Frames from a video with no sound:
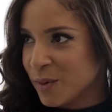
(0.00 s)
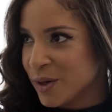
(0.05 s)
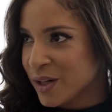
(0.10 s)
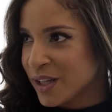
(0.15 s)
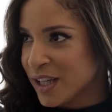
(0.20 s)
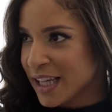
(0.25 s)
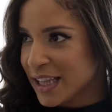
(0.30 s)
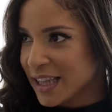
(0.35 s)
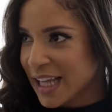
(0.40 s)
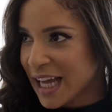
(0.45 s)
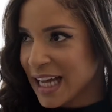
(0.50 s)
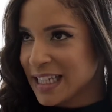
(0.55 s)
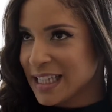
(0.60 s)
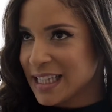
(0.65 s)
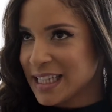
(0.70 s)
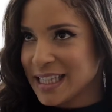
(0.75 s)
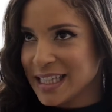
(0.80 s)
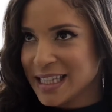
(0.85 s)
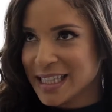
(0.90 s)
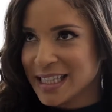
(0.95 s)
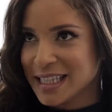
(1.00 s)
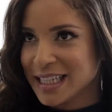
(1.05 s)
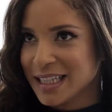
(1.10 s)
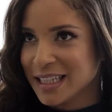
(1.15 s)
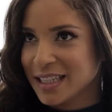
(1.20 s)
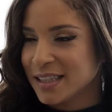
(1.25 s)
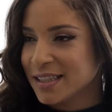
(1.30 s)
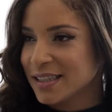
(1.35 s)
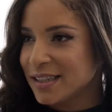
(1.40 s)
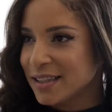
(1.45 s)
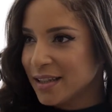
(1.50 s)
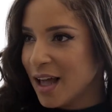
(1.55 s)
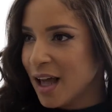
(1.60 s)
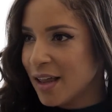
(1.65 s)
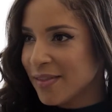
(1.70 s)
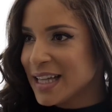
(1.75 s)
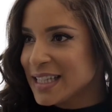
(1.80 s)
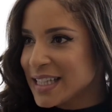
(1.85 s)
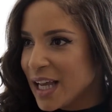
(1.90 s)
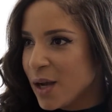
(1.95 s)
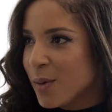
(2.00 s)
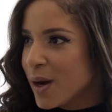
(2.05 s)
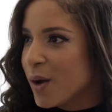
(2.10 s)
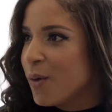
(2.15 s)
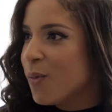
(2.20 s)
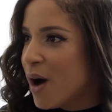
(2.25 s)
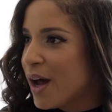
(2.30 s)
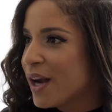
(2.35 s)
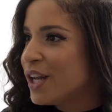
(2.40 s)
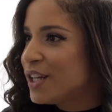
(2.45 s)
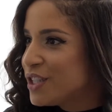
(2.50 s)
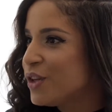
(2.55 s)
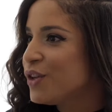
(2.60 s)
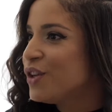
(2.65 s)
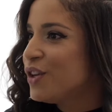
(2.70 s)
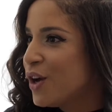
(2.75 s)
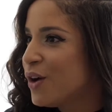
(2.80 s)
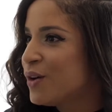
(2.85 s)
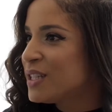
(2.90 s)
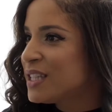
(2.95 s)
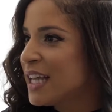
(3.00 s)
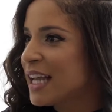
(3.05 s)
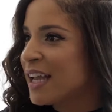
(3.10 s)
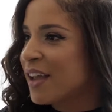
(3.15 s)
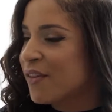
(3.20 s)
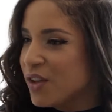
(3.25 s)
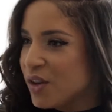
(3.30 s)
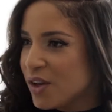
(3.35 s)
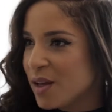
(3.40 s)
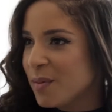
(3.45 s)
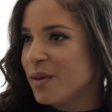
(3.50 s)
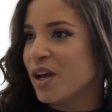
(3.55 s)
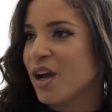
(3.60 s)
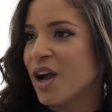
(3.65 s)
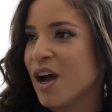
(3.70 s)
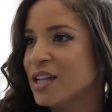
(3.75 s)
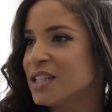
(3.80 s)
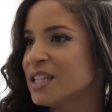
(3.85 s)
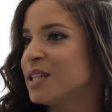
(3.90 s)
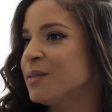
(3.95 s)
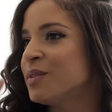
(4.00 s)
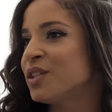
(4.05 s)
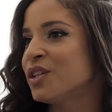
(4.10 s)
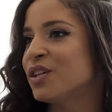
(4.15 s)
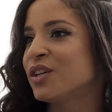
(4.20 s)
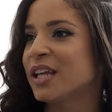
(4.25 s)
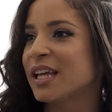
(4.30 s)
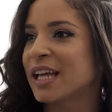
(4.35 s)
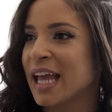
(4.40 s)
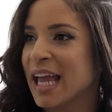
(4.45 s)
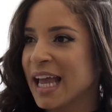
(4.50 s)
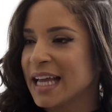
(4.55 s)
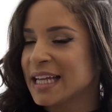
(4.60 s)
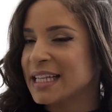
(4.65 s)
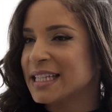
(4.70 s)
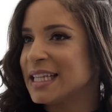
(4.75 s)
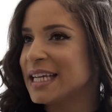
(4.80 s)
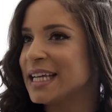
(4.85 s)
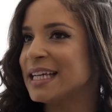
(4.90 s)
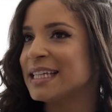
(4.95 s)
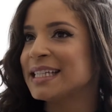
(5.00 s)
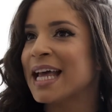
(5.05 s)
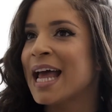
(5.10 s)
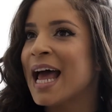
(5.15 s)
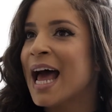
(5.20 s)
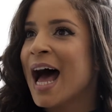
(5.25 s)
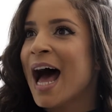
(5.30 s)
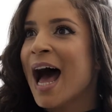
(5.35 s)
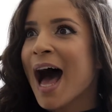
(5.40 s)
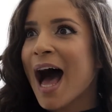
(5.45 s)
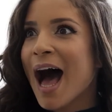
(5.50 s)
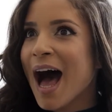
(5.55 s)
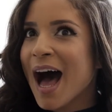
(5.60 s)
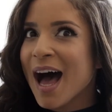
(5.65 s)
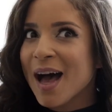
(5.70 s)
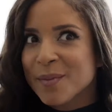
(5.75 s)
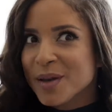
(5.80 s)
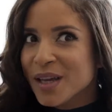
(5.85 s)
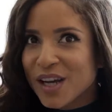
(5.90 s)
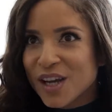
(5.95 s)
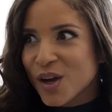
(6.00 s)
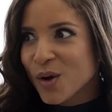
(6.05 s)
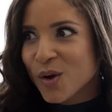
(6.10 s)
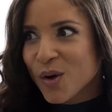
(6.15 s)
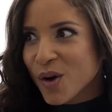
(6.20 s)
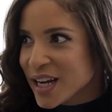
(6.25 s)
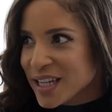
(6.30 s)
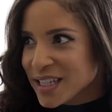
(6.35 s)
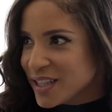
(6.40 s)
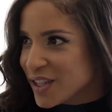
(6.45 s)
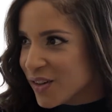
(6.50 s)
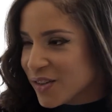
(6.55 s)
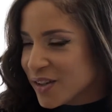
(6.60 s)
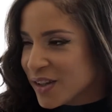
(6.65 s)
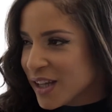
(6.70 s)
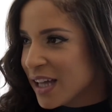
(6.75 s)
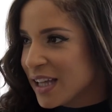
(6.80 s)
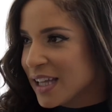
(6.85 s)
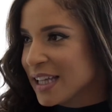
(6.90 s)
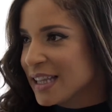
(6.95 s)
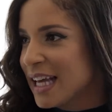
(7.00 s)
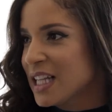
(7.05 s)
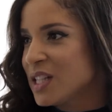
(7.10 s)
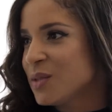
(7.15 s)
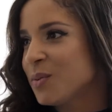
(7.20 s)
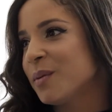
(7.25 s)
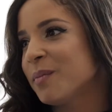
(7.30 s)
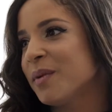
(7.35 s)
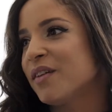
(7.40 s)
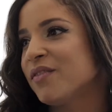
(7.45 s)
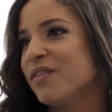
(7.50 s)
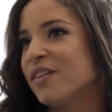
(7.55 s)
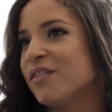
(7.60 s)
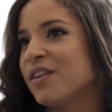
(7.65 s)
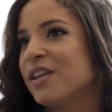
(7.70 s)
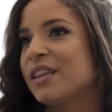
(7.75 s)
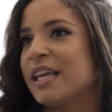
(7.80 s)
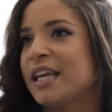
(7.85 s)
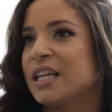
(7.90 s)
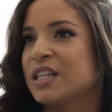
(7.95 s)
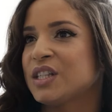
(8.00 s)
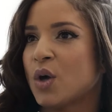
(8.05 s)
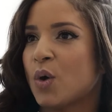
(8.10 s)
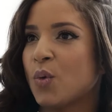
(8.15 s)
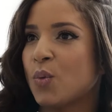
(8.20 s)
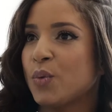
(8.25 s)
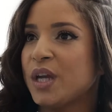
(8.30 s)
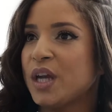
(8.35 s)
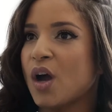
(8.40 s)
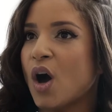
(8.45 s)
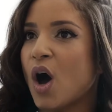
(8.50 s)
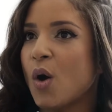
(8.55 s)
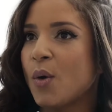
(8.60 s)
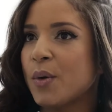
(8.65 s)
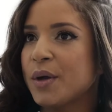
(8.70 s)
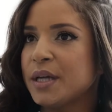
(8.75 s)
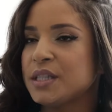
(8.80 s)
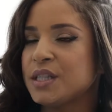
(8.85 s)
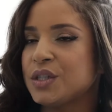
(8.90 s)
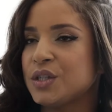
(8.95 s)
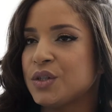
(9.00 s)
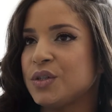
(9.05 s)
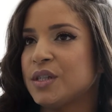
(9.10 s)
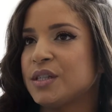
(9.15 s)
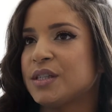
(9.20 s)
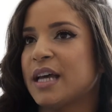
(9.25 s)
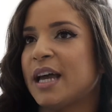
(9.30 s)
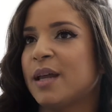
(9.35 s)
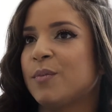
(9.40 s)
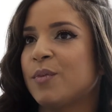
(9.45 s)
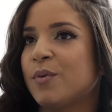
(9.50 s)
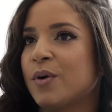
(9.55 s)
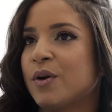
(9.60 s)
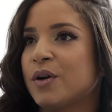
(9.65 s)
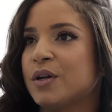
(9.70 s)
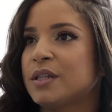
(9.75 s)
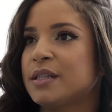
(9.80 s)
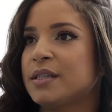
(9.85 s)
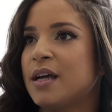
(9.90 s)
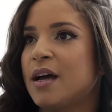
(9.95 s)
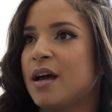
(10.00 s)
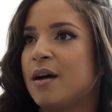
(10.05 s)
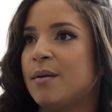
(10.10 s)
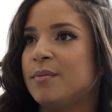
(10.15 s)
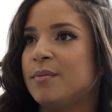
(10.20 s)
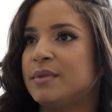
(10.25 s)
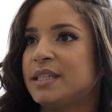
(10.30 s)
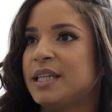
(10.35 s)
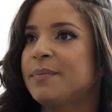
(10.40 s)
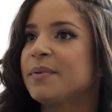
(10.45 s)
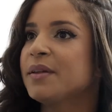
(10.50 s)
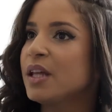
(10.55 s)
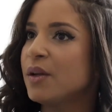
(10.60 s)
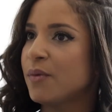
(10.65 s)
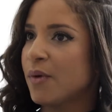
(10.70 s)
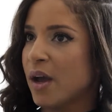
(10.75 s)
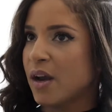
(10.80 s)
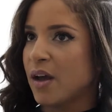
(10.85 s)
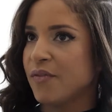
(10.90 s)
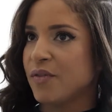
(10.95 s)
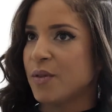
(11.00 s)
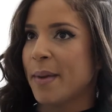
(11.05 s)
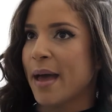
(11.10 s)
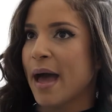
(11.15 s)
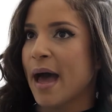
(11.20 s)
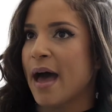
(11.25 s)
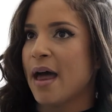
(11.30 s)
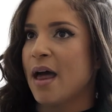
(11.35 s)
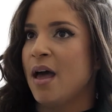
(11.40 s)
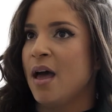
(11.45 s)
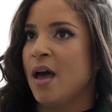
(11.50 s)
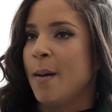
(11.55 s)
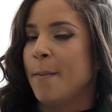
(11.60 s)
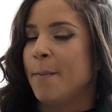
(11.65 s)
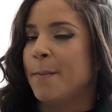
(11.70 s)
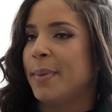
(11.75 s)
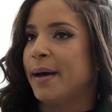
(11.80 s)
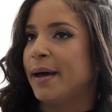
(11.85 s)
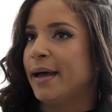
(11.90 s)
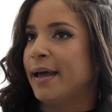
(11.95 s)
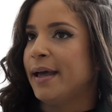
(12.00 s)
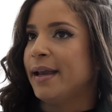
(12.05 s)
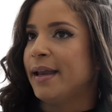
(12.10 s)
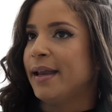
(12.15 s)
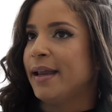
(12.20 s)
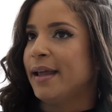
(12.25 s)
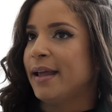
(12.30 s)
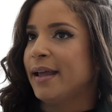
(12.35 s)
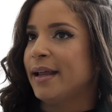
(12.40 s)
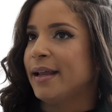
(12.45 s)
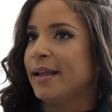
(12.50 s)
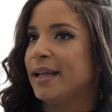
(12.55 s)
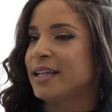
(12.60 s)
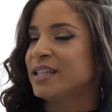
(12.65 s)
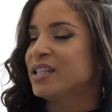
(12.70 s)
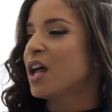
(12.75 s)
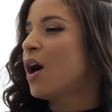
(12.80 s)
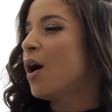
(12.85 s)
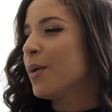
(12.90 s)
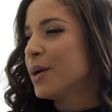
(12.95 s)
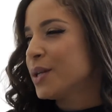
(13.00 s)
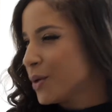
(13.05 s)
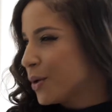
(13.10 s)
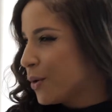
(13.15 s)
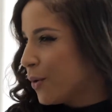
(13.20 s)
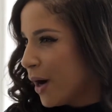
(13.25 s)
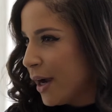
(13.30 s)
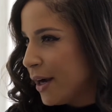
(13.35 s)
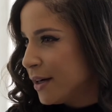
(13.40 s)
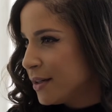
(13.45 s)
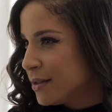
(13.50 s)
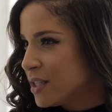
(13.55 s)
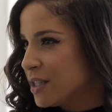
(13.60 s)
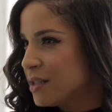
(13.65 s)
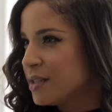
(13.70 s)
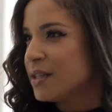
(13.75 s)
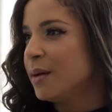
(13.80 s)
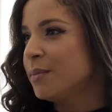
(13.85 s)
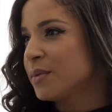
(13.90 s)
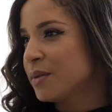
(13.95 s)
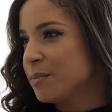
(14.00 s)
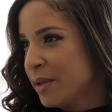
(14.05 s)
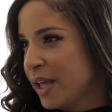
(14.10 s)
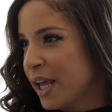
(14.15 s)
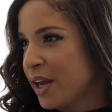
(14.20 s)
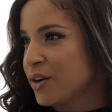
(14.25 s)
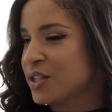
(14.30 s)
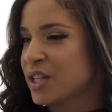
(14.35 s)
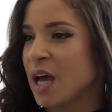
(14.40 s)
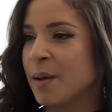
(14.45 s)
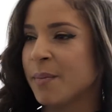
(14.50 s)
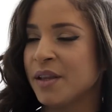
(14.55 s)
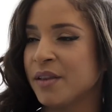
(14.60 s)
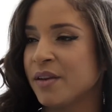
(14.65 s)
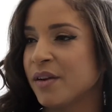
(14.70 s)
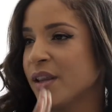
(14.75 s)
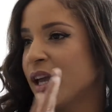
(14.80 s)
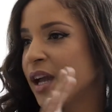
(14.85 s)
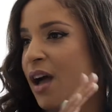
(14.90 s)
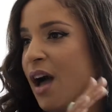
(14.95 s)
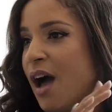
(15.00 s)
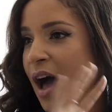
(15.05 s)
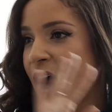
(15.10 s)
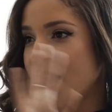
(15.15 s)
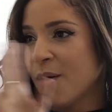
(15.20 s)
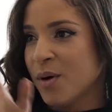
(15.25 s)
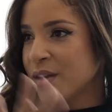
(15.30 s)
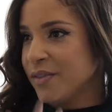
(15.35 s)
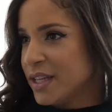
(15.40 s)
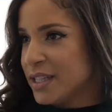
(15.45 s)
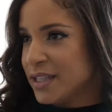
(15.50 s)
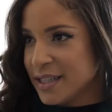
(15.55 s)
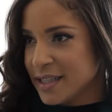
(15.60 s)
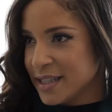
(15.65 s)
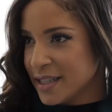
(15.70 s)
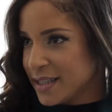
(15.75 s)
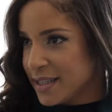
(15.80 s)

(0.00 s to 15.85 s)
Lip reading: board. Like that's like what I want to do. You know, it's like if you give me a concept and you're like, hey, it's this, I'm going to go crazy over that. Like, that's one of my favorite things. So we always do design boards, typically right off the bat, but it's not always required. So some planners come in, they're like, I want this.